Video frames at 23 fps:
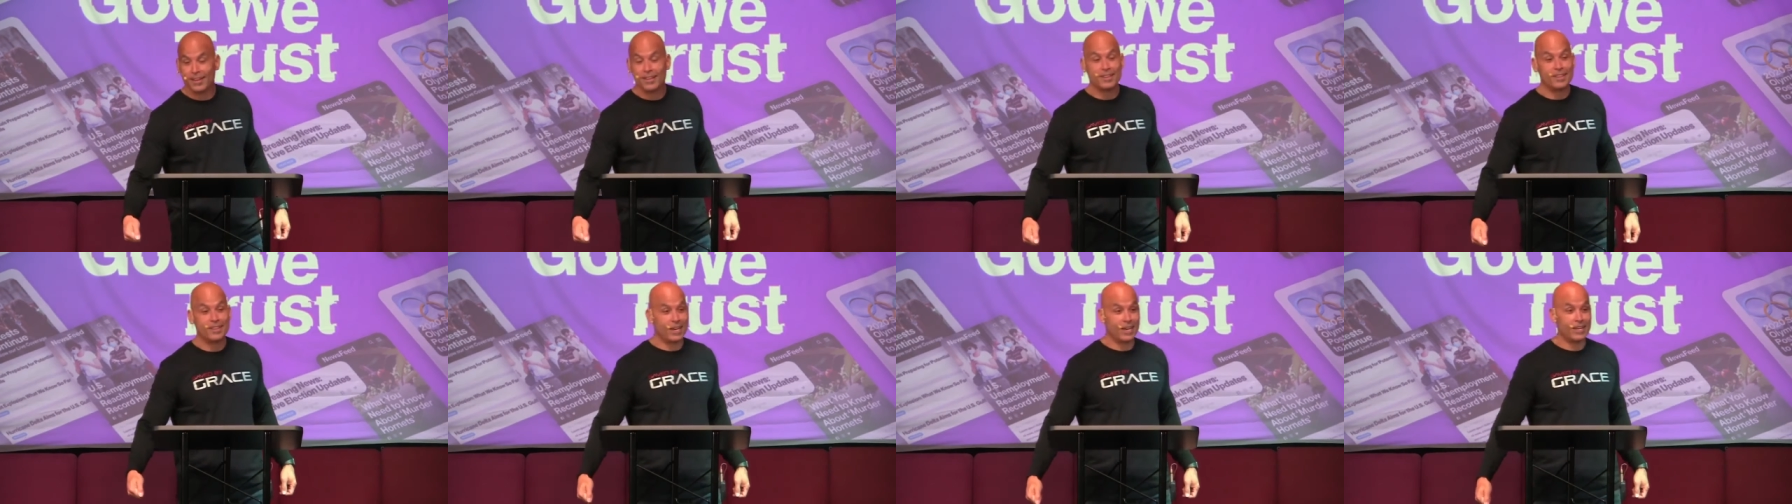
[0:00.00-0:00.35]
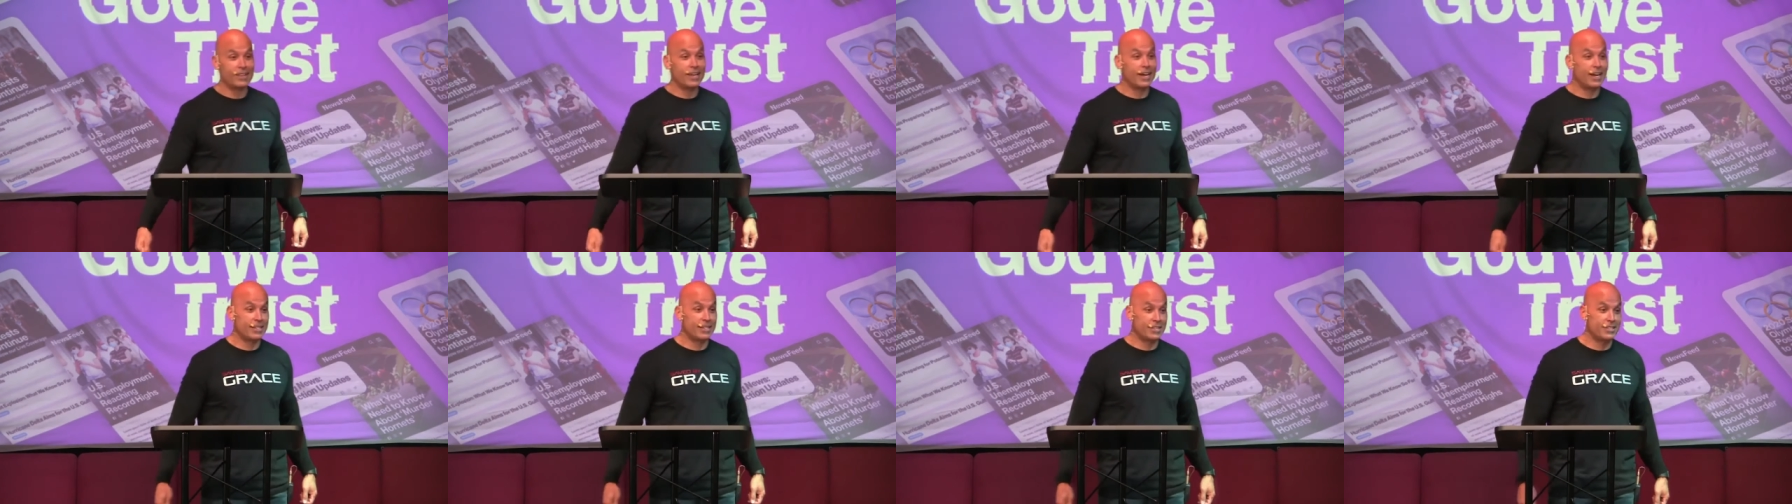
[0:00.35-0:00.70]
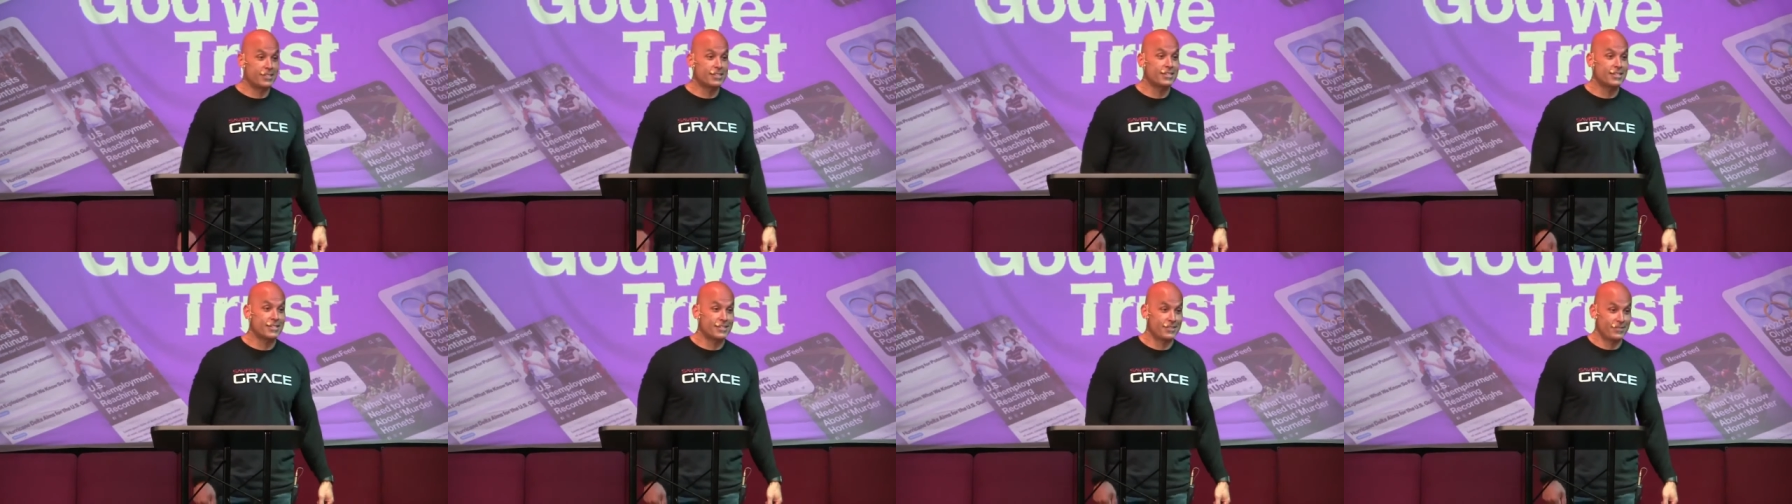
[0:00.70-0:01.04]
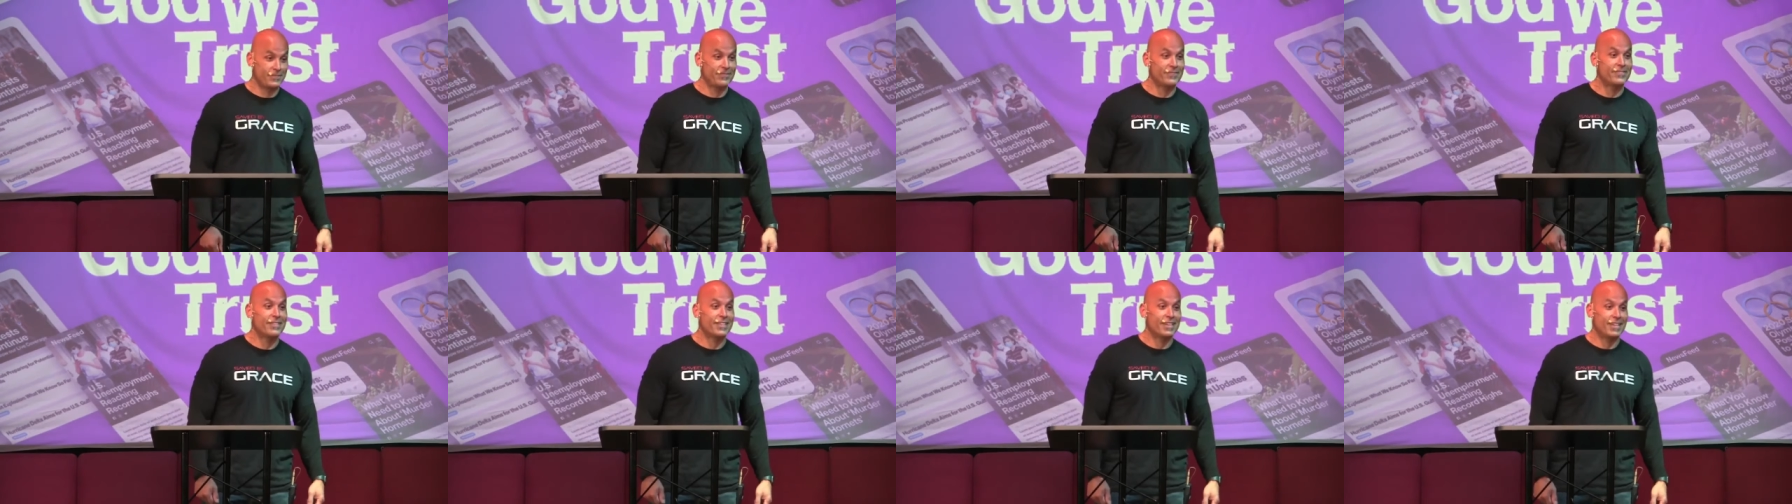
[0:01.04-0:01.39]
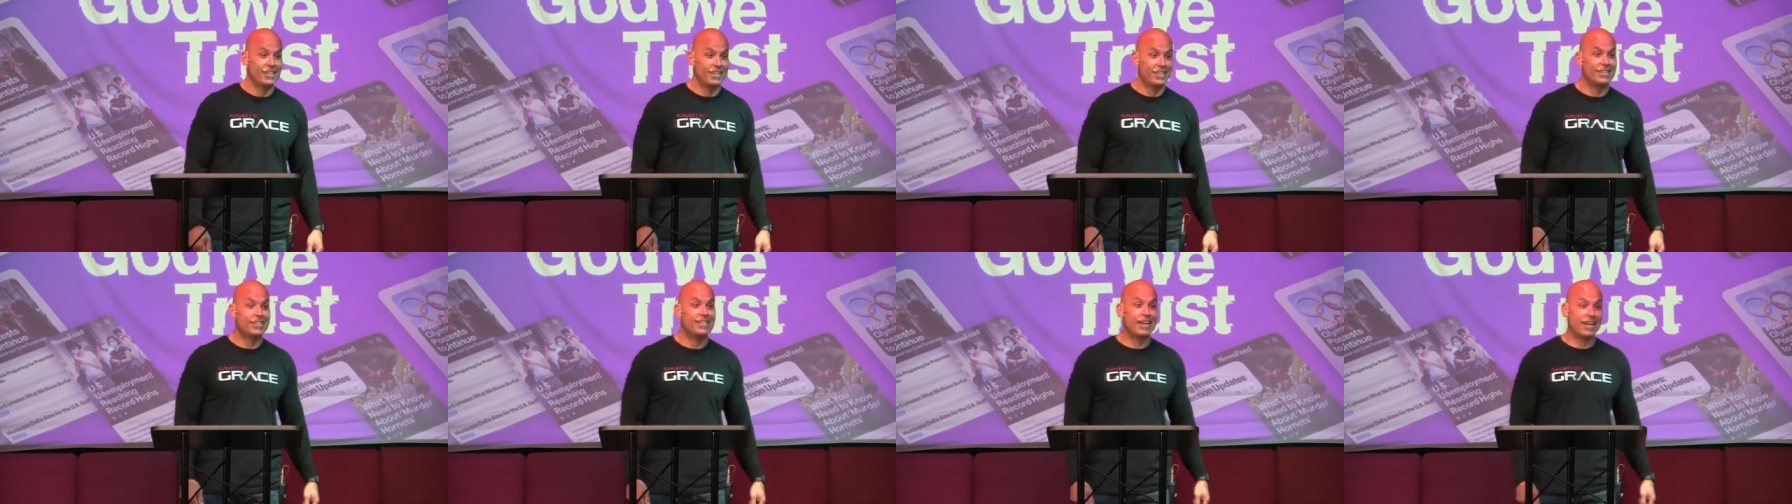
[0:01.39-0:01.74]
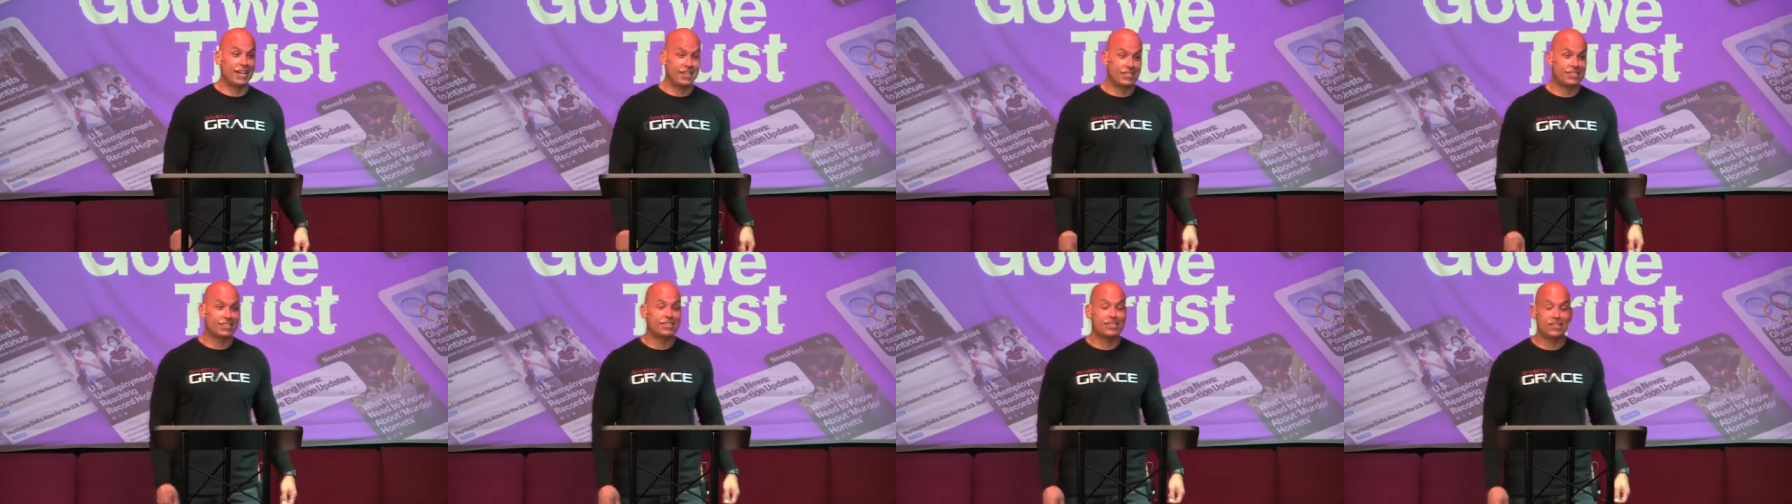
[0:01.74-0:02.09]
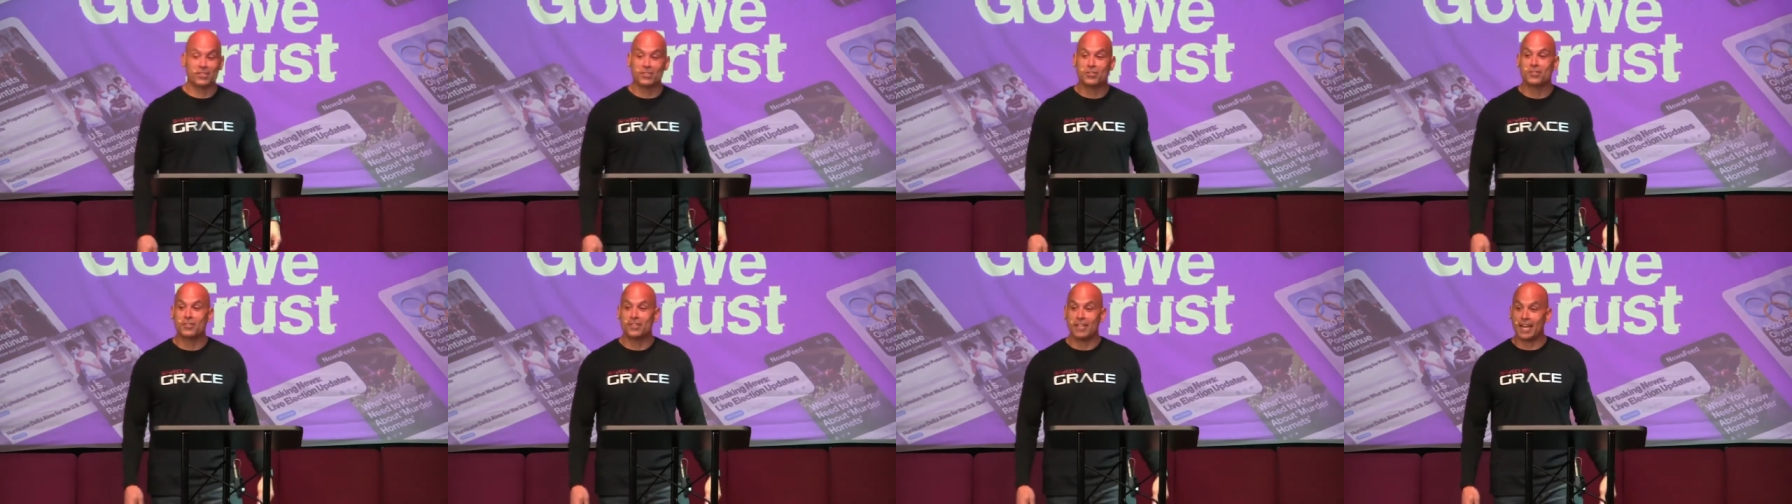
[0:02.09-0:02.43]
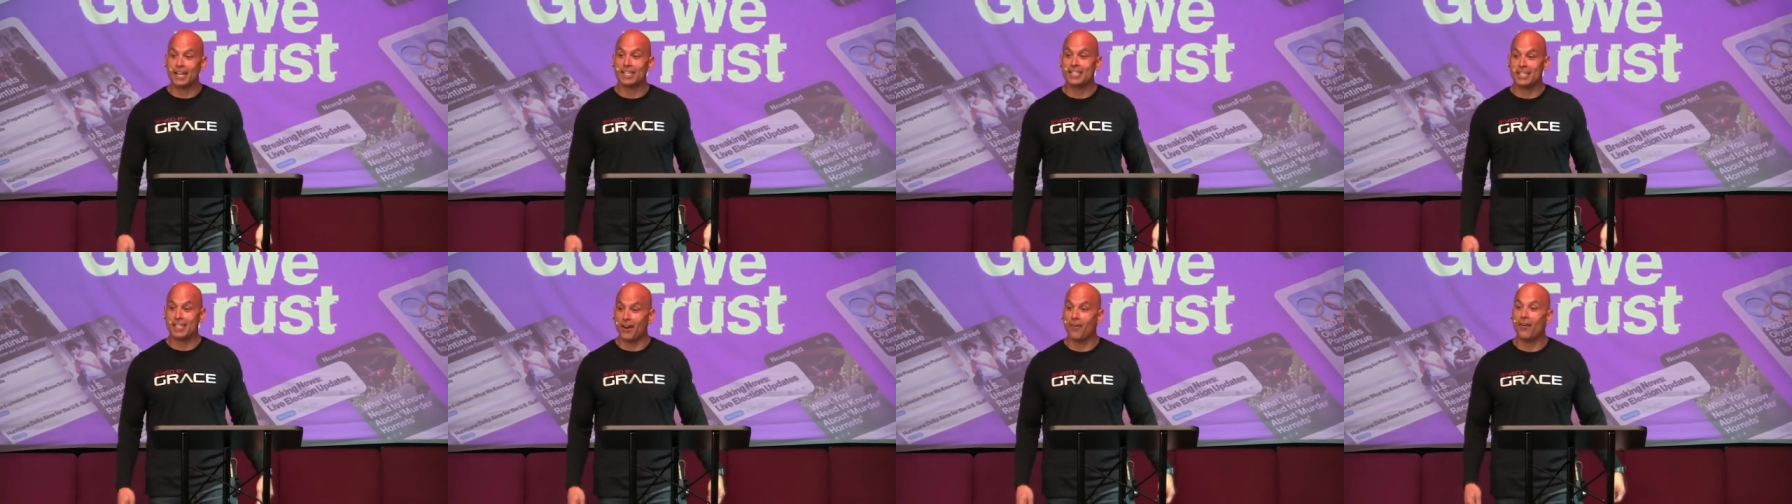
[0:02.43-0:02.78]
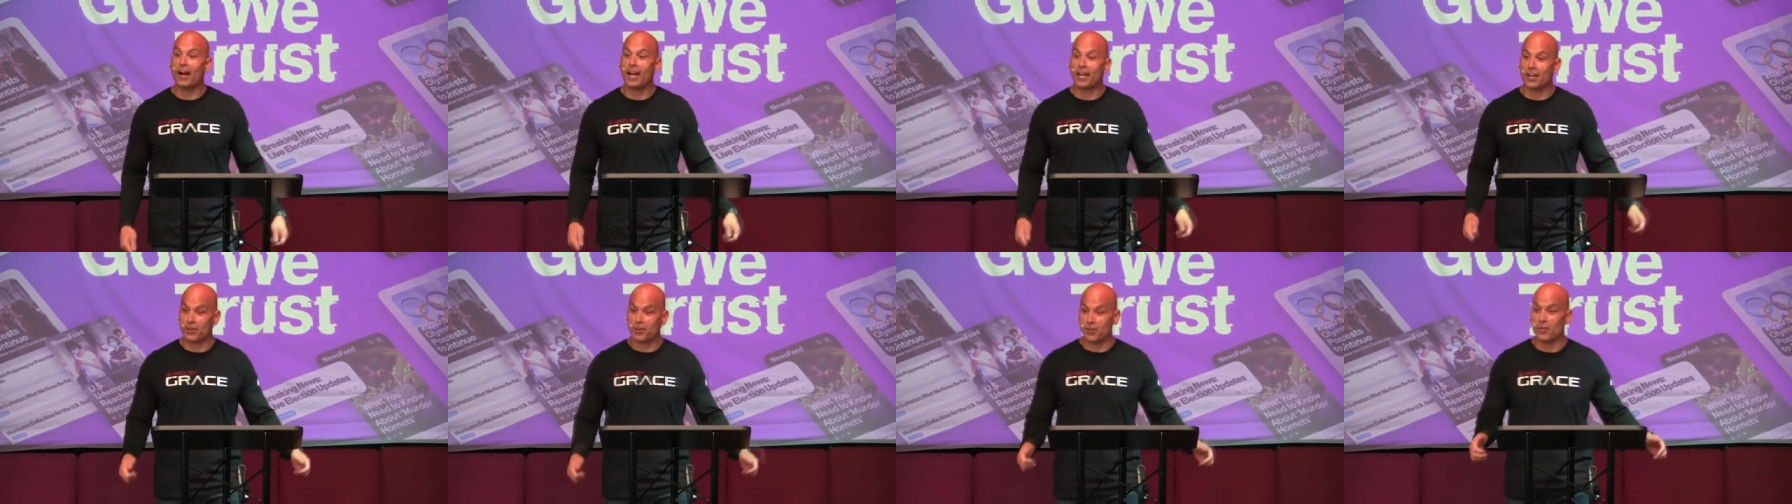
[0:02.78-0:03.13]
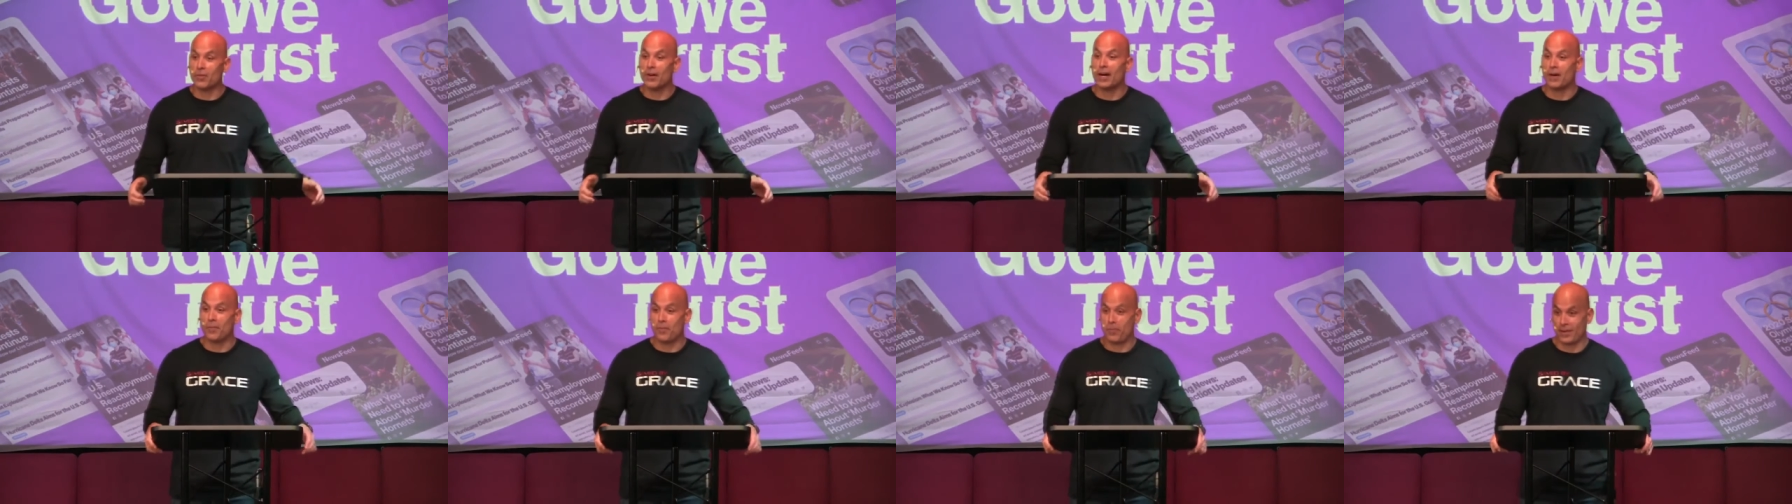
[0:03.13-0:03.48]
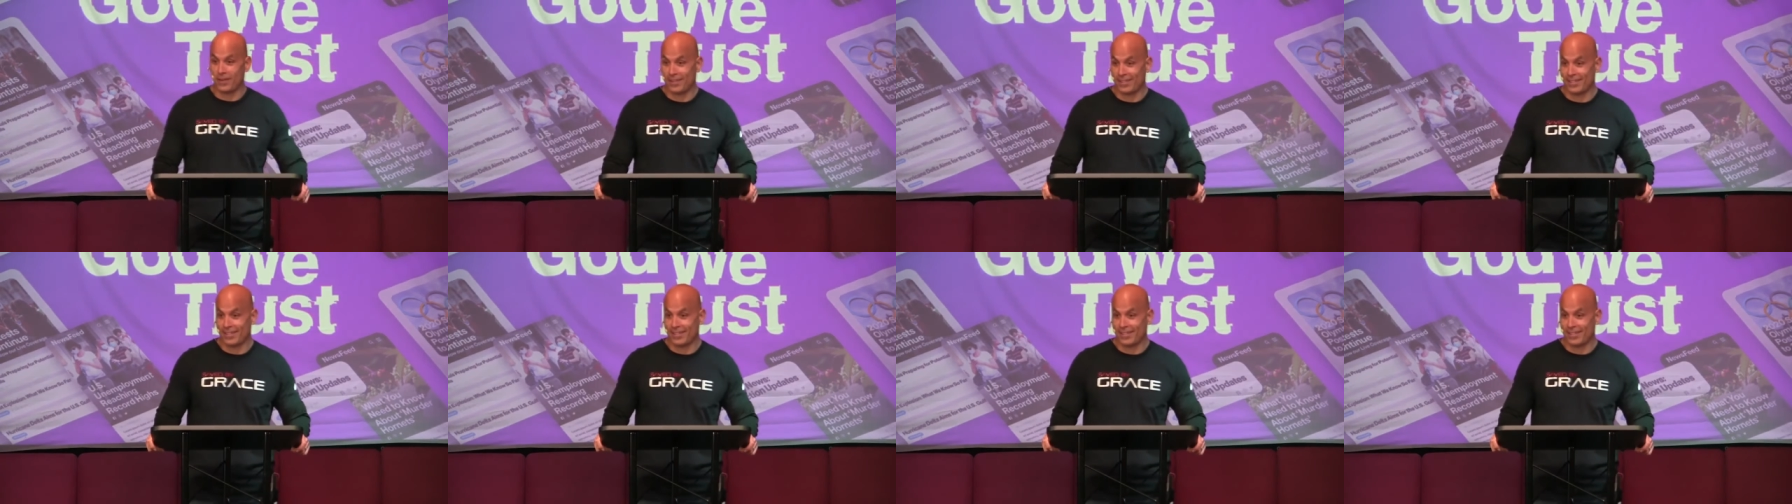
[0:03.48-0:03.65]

That, that's, that's, the, that's how I grew up